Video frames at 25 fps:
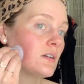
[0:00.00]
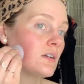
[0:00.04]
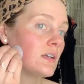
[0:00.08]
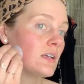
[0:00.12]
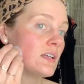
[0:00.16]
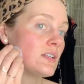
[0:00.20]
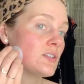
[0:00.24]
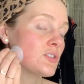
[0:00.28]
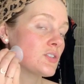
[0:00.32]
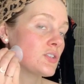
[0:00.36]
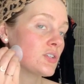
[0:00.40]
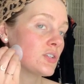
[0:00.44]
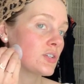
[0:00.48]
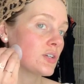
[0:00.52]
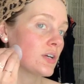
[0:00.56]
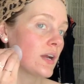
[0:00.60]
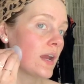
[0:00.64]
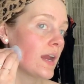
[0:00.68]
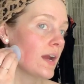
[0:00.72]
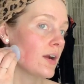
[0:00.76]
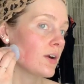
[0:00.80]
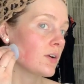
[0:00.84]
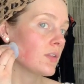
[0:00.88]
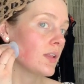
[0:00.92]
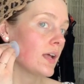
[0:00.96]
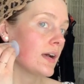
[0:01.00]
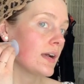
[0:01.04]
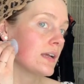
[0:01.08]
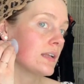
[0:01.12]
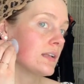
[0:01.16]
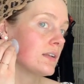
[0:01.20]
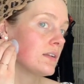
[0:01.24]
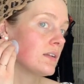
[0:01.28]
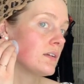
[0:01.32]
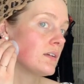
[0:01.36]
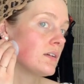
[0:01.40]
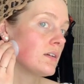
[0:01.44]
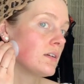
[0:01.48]
into your
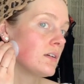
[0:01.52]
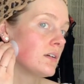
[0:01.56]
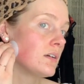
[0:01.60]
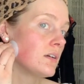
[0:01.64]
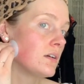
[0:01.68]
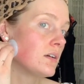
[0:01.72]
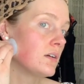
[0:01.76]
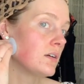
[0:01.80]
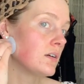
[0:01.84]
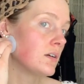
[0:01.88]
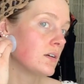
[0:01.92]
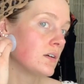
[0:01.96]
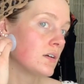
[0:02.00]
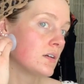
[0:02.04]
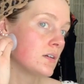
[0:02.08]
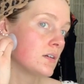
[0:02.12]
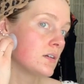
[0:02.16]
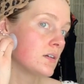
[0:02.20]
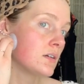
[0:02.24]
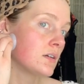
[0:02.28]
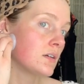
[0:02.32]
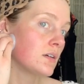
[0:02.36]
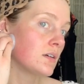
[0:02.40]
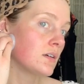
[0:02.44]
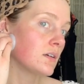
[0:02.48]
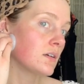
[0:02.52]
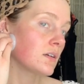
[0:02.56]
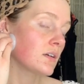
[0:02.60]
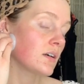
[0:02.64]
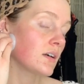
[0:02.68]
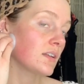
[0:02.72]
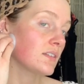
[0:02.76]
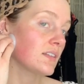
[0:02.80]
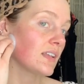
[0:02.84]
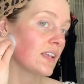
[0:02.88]
hairline because